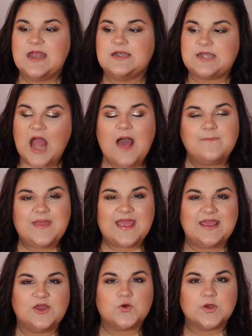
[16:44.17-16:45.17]
not
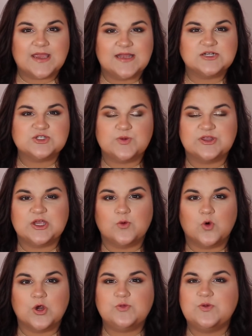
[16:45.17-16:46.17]
paying creators what they're
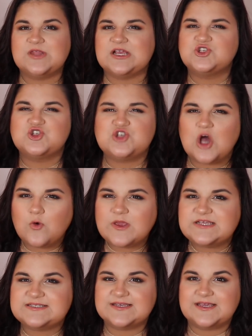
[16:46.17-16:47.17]
worth when they so
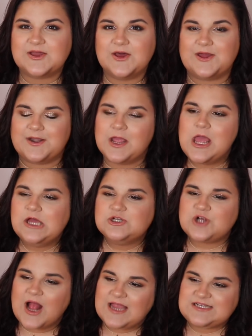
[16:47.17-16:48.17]
easily could.
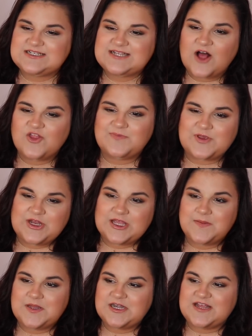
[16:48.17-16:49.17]
Trying to tell the beauty
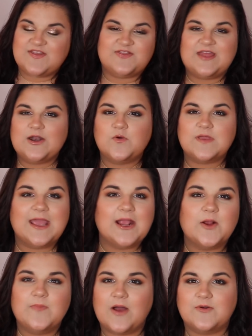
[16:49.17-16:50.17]
community that they don't
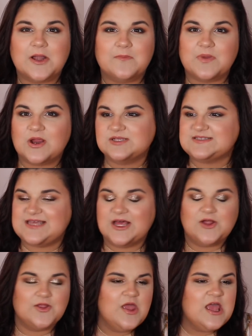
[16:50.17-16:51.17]
care about numbers.
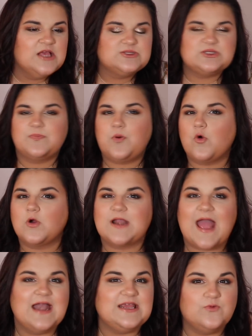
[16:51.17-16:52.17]
They'll support
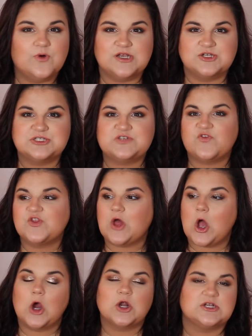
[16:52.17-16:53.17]
anyone just for the
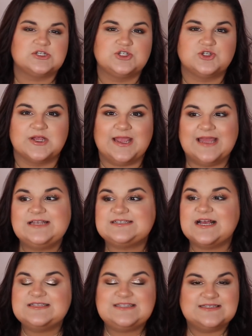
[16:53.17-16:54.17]
artistry. It
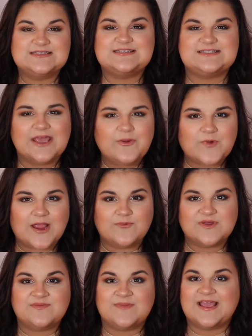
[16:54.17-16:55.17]
doesn't sit right
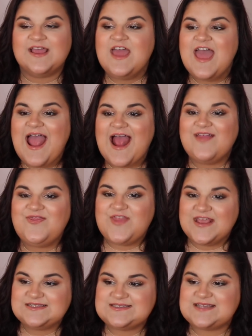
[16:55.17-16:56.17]
with me. And
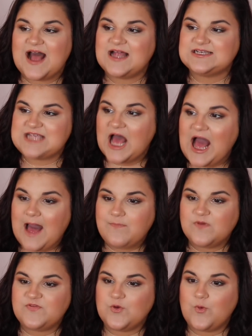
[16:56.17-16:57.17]
this on top
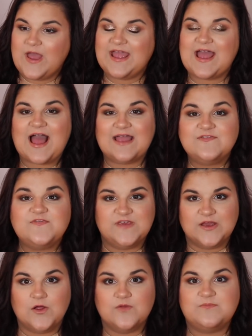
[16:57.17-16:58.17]
of the way I
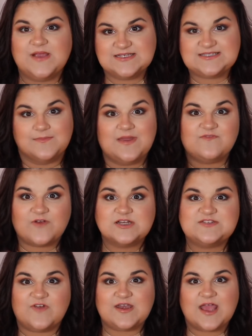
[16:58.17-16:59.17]
feel based on my
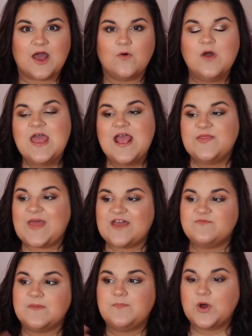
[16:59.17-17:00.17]
first video, they
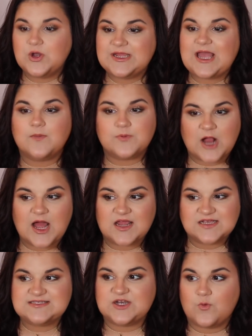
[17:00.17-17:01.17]
have been putting out
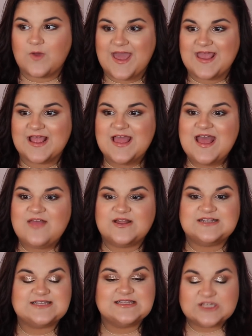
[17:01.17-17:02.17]
products in a way
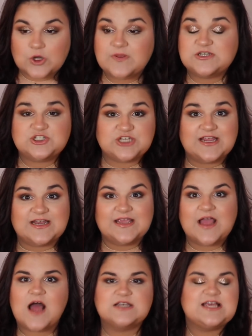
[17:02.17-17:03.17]
that is a little bit shady. On